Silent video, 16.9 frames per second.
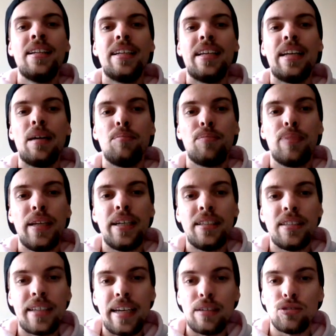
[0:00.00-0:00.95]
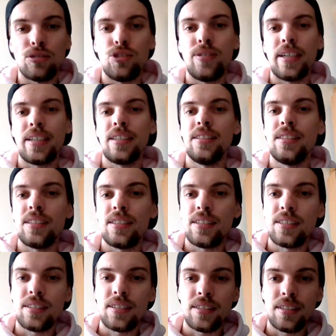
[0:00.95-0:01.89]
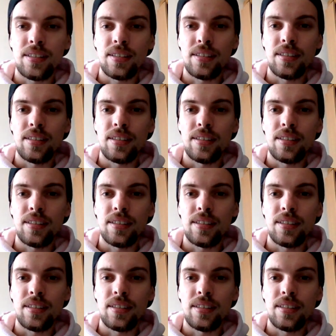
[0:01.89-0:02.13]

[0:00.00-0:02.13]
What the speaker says: Then I'm playing the Chaos Dragons,